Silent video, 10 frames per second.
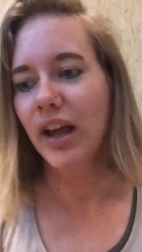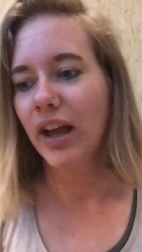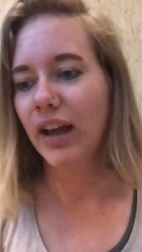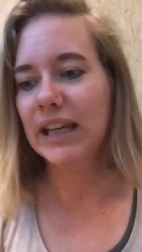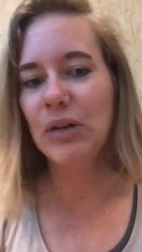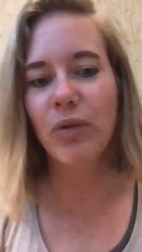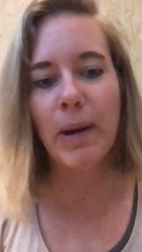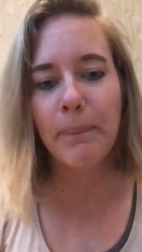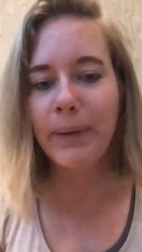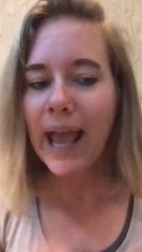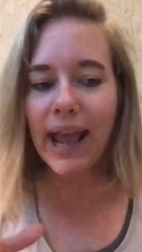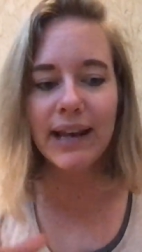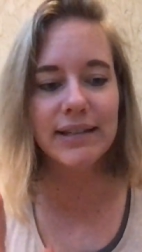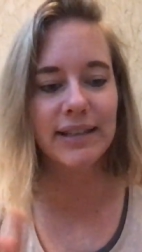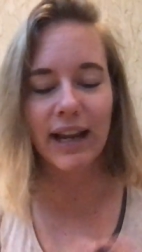A quinoa
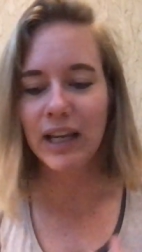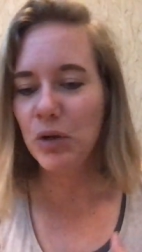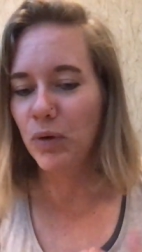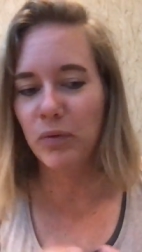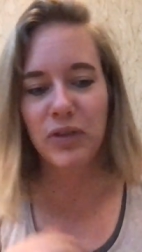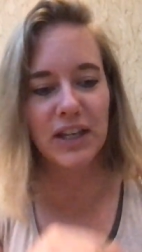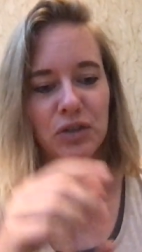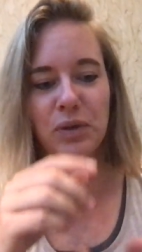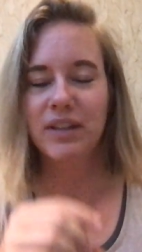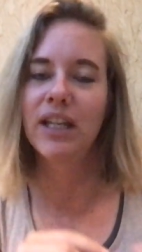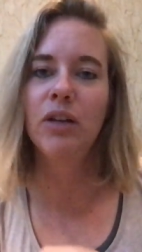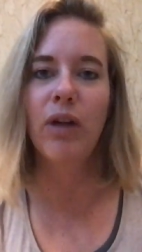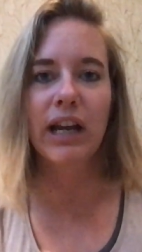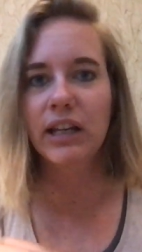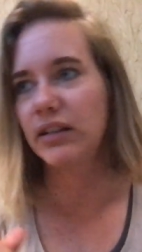paste and quinoa this with
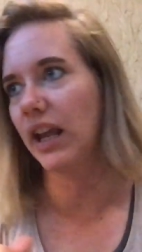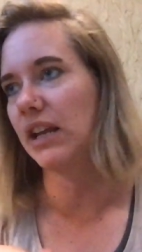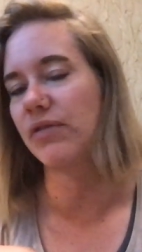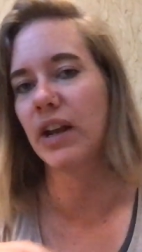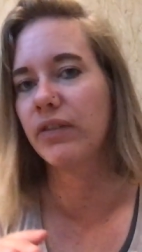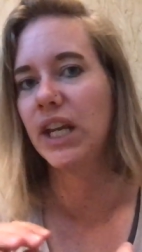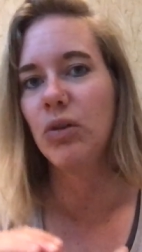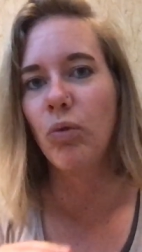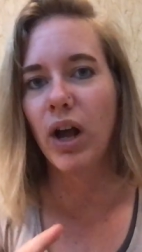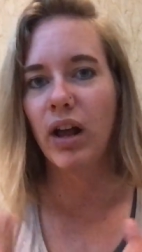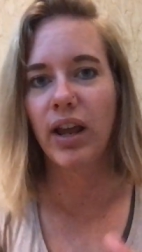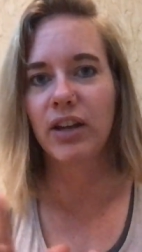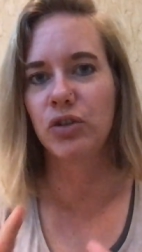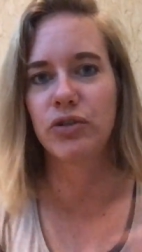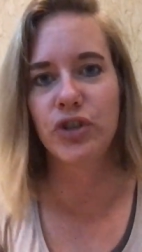quinoa. They even have quinoa
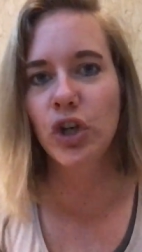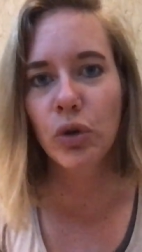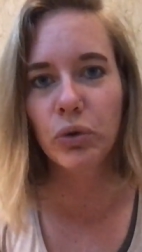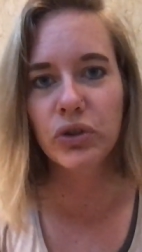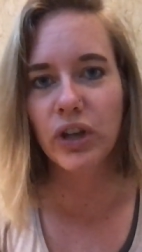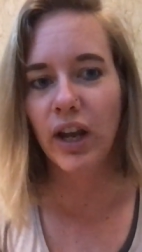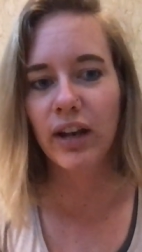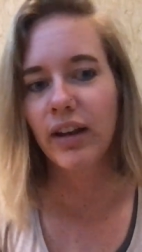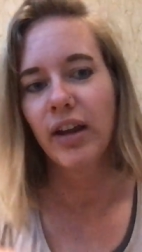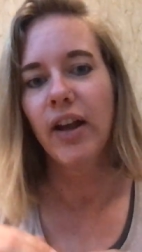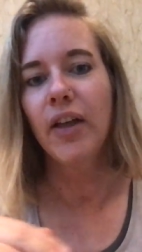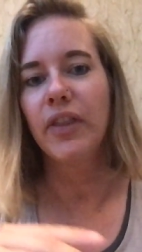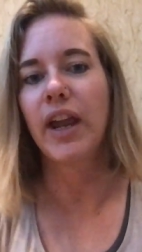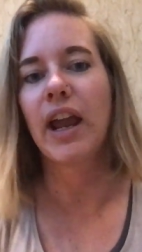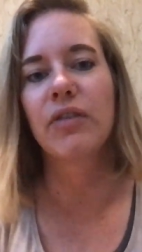like juice. And
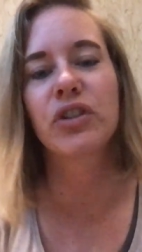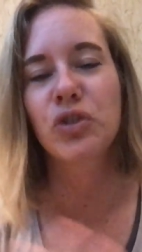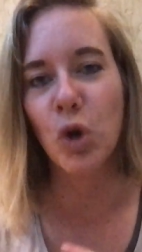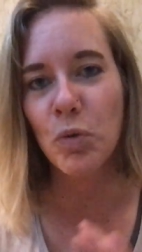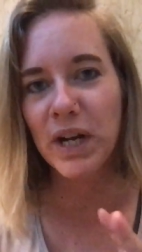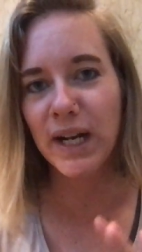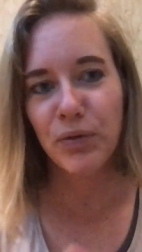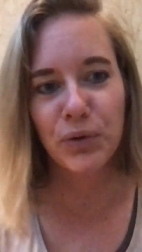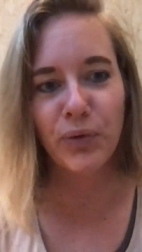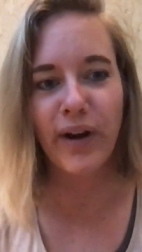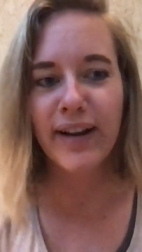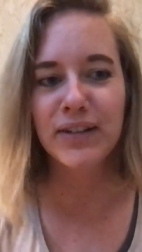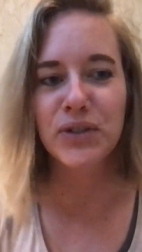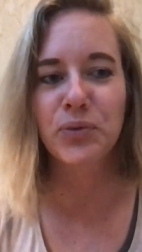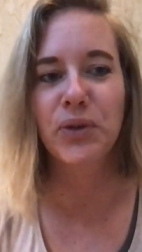they have so many different
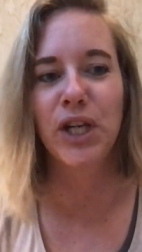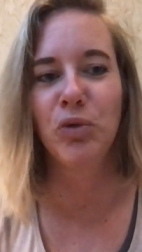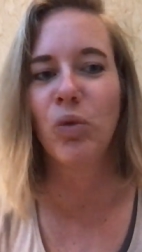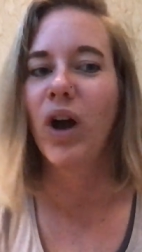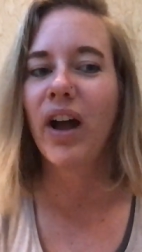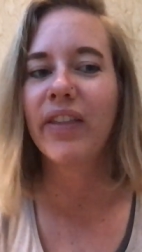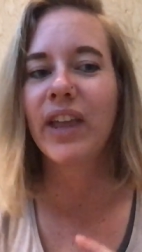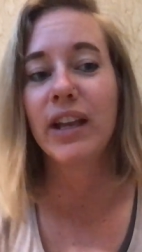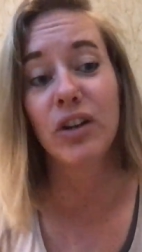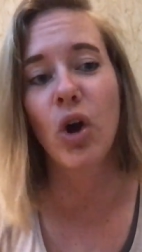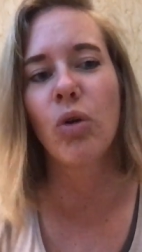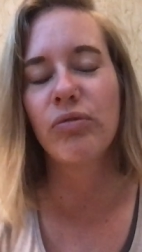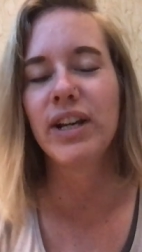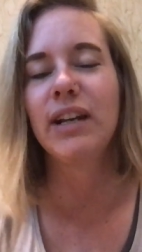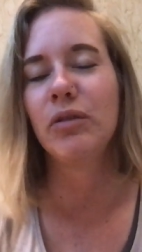varieties of quinoa. And they know
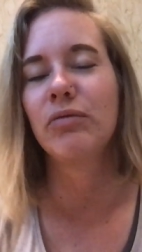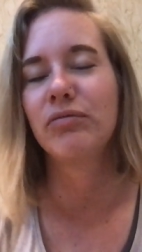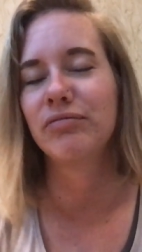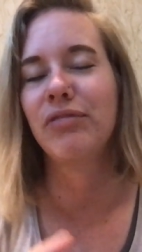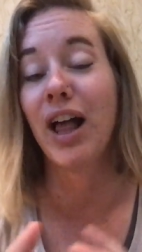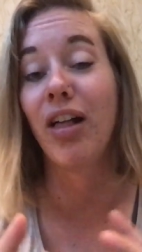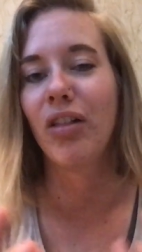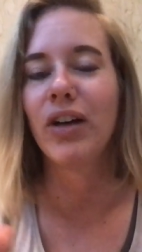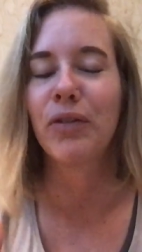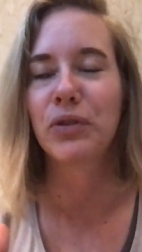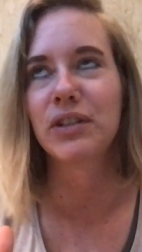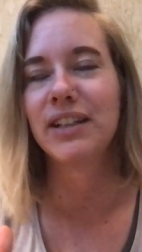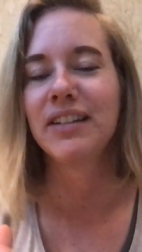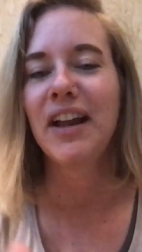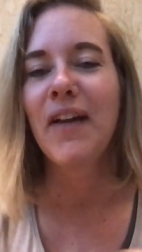really well,
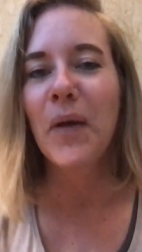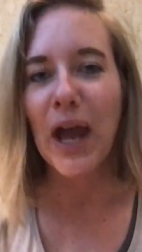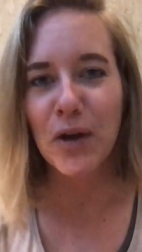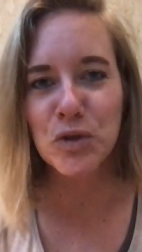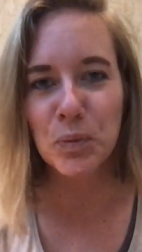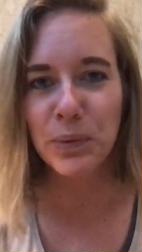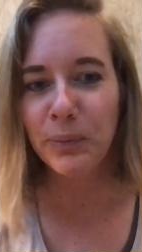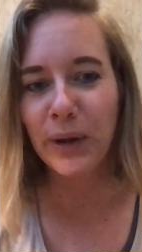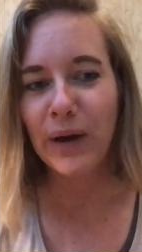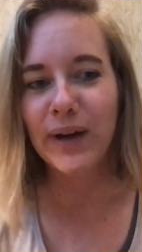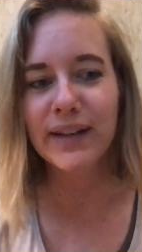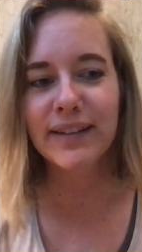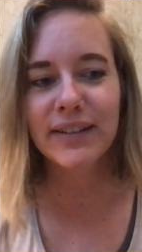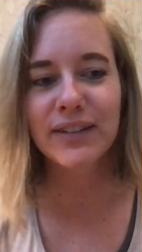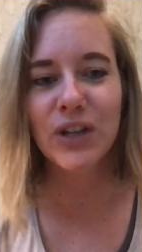obviously, how to prepare it.
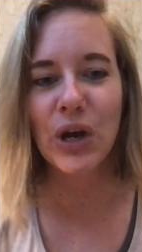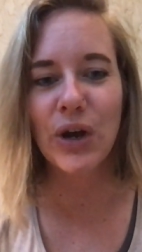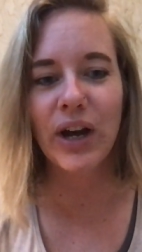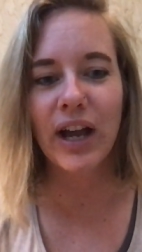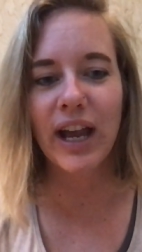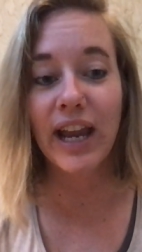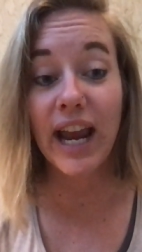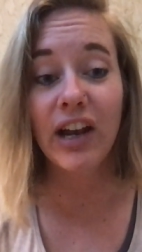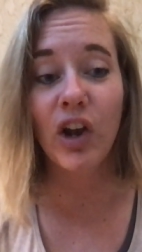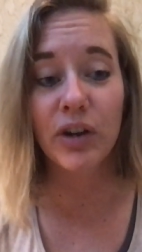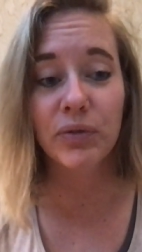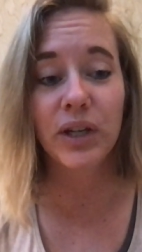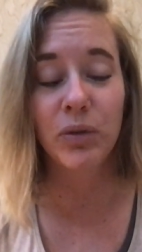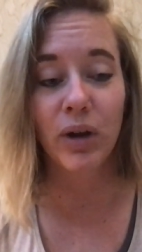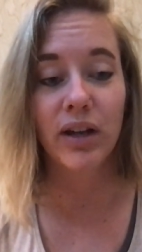So I ate a lot of
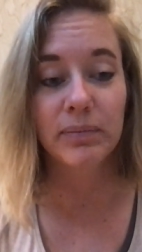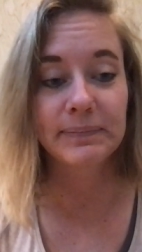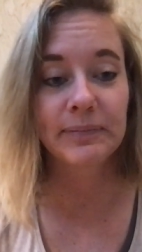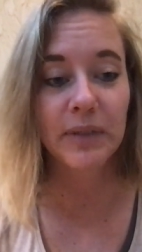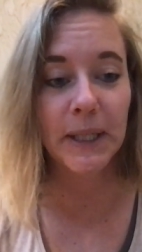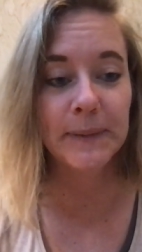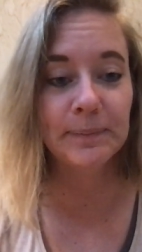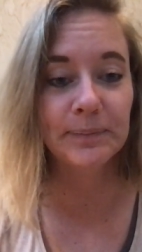quinoa. Yeah.